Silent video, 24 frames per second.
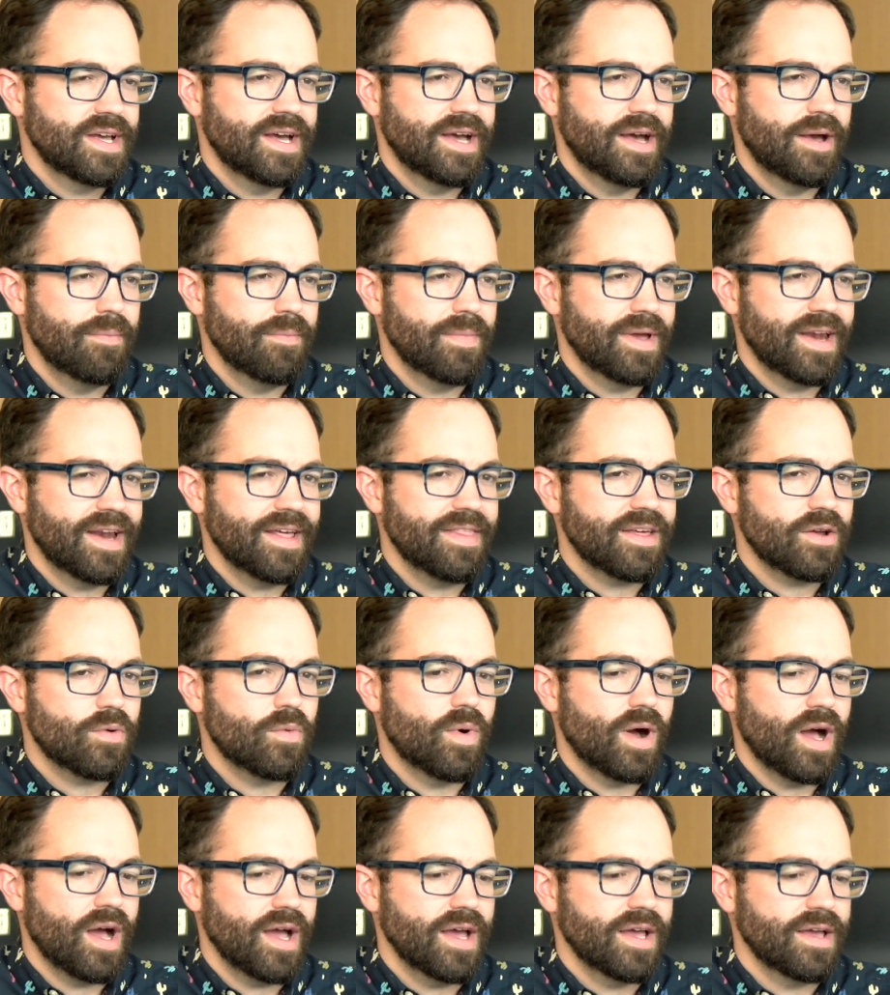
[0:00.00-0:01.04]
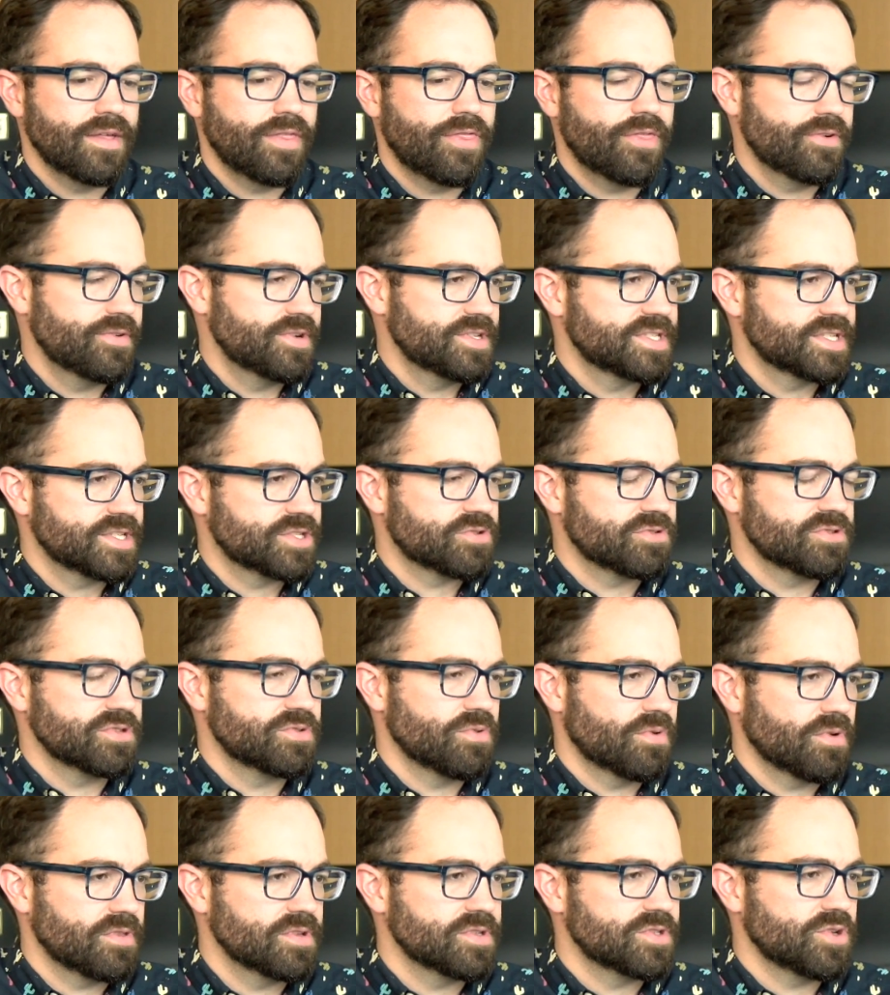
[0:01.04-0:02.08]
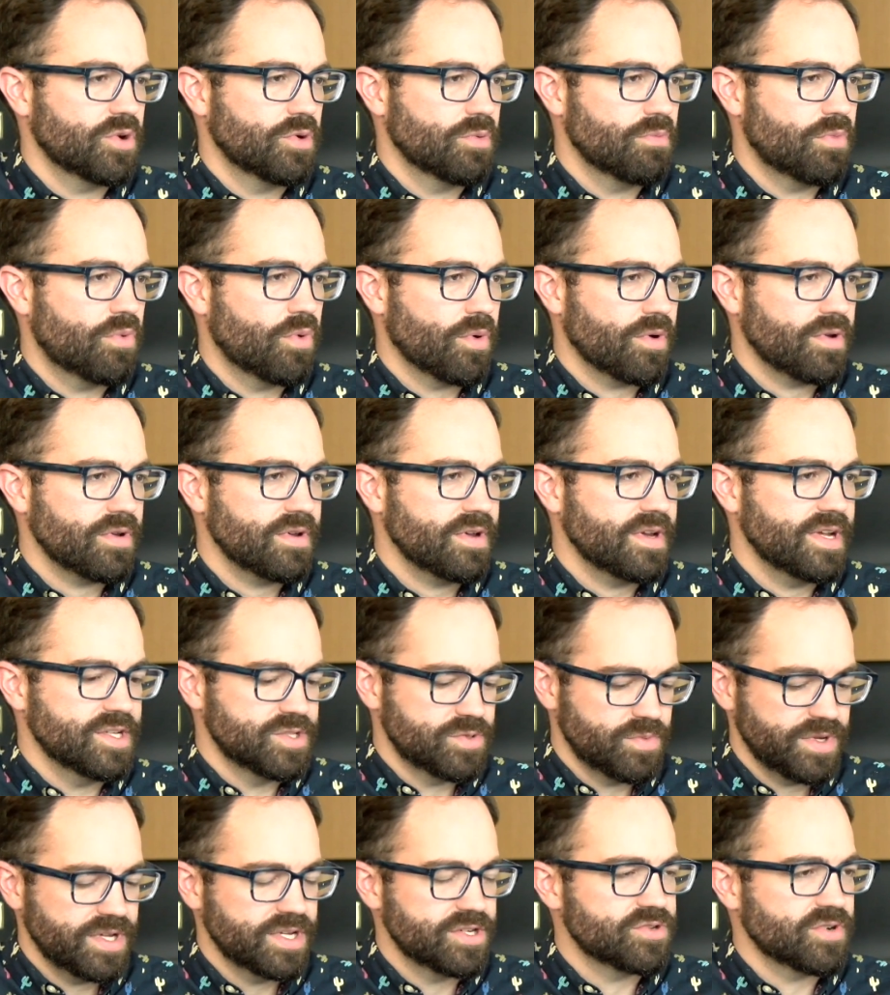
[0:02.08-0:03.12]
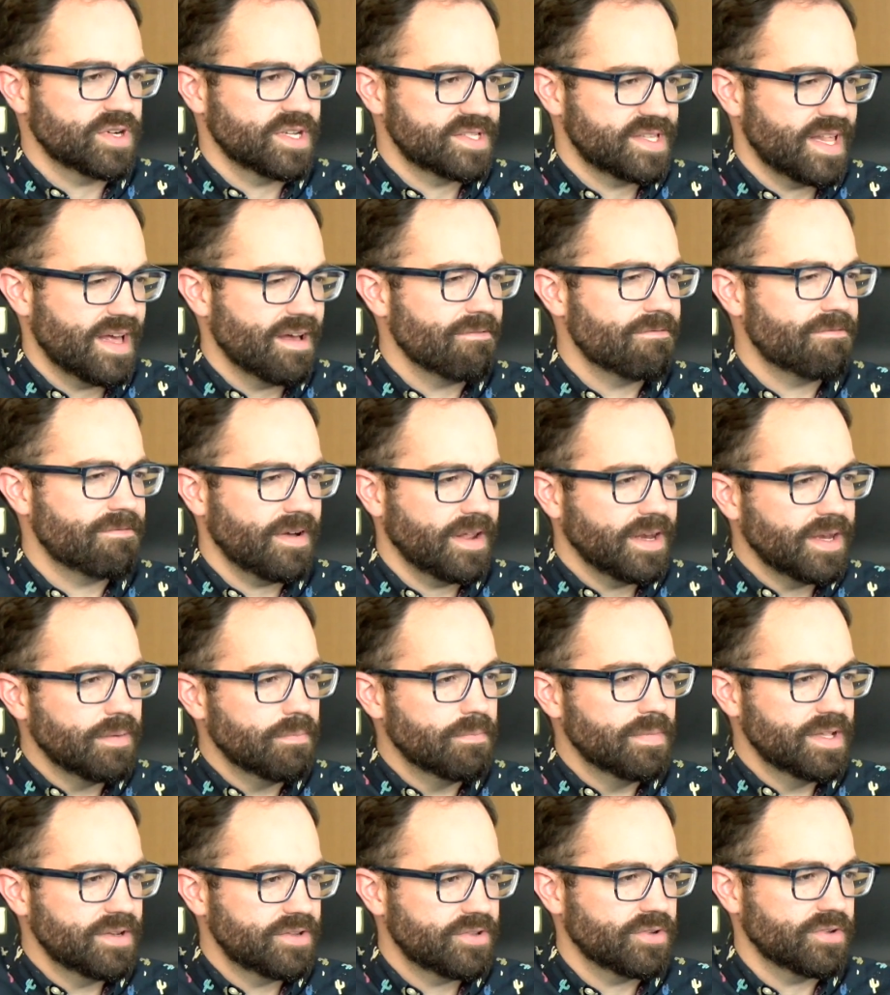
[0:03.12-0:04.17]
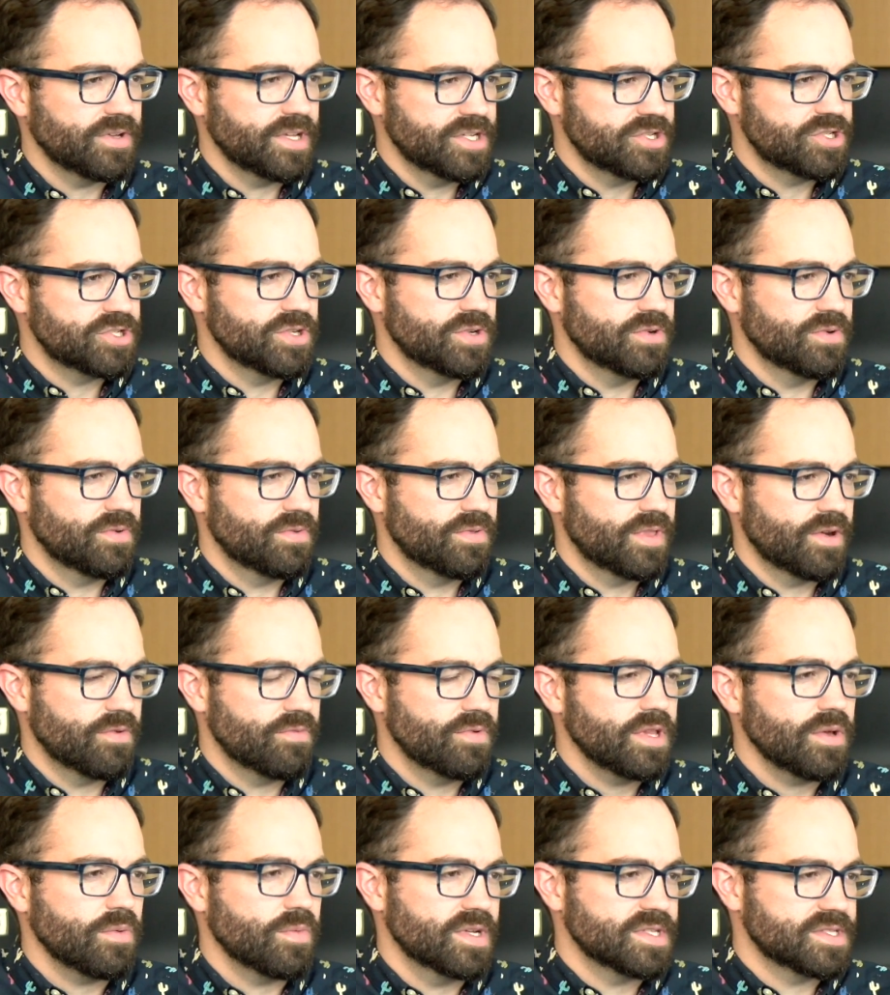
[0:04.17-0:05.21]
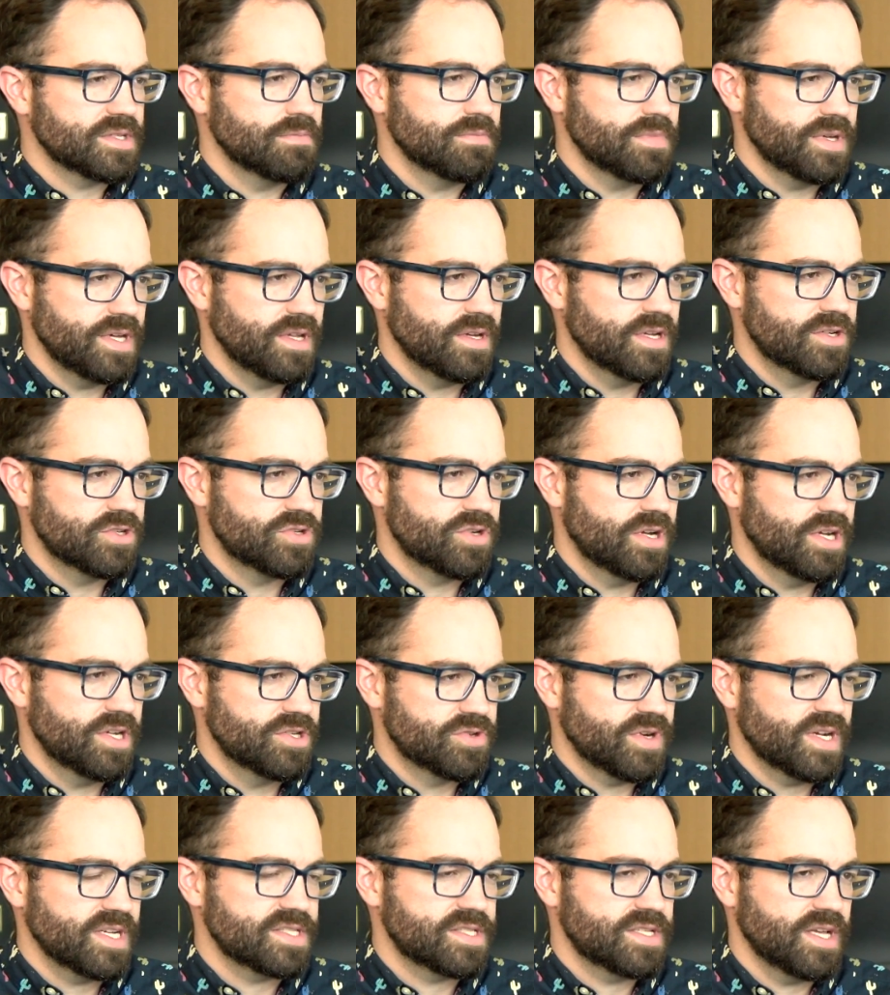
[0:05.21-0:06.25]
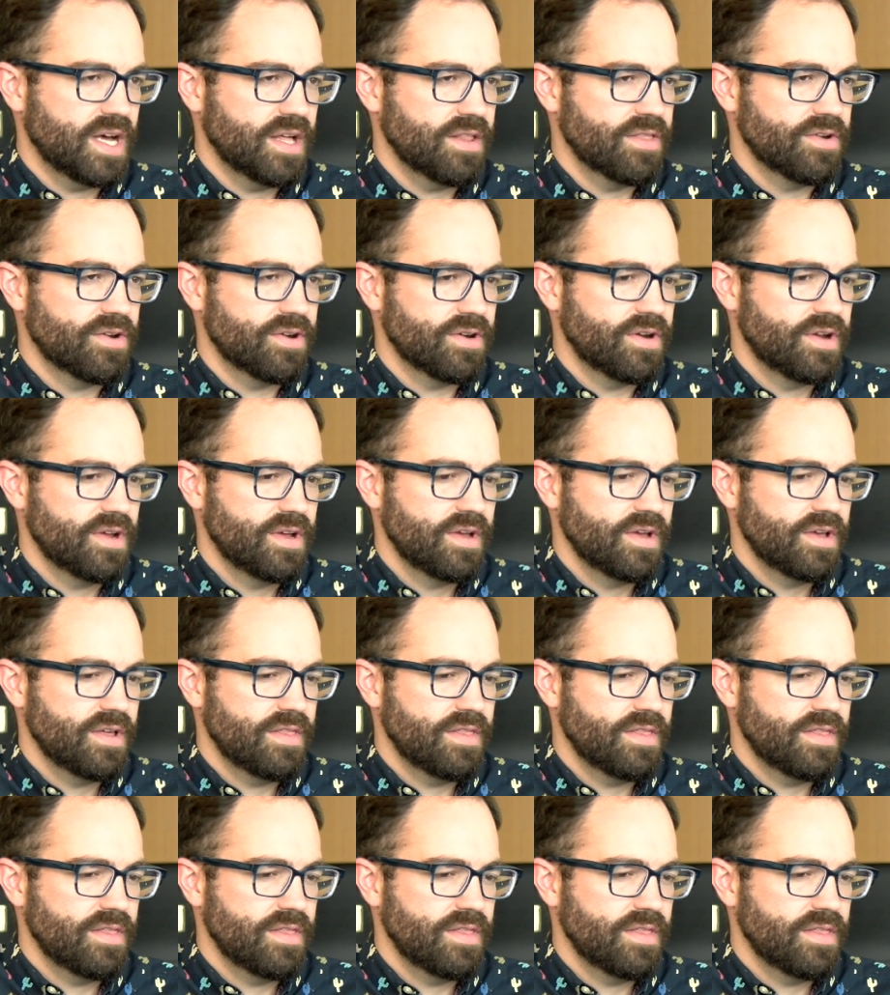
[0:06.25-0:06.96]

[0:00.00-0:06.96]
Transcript: And I think why 36 Degrees North is so important is we address that fundamental issue that really wasn't being addressed other